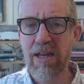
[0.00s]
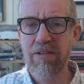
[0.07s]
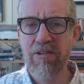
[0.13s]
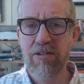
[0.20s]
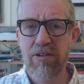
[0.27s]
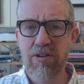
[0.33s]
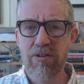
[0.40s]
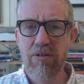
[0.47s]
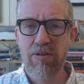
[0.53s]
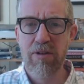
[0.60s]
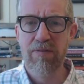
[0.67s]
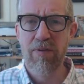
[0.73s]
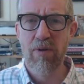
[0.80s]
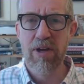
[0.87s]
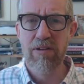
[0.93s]
listened to
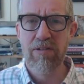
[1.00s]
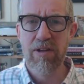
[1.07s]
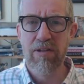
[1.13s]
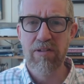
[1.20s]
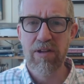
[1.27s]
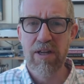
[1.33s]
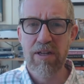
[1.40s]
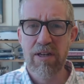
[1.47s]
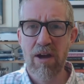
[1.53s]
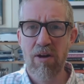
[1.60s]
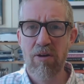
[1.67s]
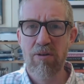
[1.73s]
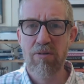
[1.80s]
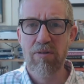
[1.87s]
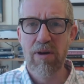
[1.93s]
the voice that said,
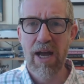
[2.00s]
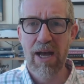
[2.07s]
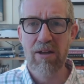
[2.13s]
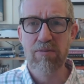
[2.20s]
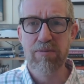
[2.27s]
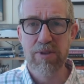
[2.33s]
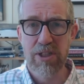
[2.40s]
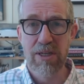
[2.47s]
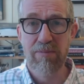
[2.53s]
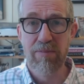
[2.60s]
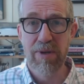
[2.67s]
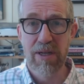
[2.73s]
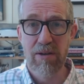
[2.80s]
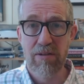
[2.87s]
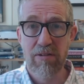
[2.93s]
no, help
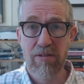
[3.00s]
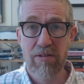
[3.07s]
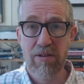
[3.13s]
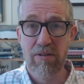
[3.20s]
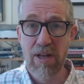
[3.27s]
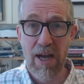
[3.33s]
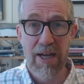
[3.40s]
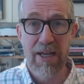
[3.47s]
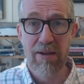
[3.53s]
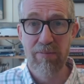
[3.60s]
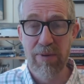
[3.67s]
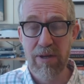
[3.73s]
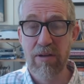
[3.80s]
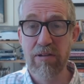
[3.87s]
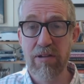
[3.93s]
Jim because you like
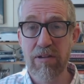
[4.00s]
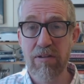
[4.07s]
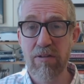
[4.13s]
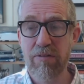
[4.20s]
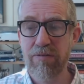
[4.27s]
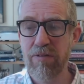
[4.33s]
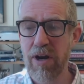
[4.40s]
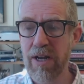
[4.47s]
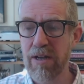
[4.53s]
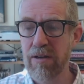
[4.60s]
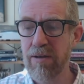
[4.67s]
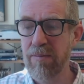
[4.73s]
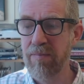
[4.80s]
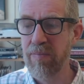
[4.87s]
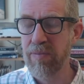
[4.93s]
him, because he's your
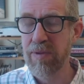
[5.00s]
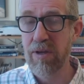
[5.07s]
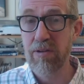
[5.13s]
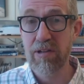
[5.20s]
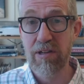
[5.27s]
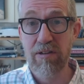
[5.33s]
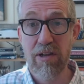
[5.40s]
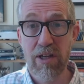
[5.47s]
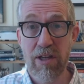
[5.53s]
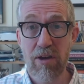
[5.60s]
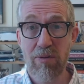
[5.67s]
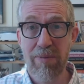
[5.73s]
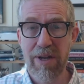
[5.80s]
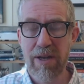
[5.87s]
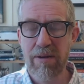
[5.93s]
friend, because he's a
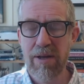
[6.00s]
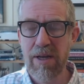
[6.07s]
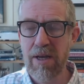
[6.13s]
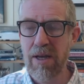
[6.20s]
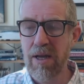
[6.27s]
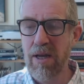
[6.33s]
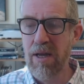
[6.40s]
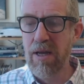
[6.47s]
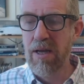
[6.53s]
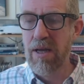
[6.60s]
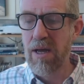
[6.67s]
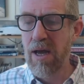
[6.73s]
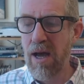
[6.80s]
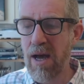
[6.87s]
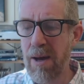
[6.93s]
human.
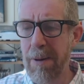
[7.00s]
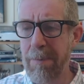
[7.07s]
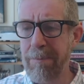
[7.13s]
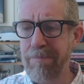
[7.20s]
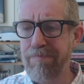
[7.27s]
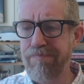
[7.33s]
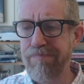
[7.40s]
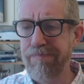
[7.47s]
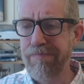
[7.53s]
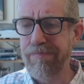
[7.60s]
Um,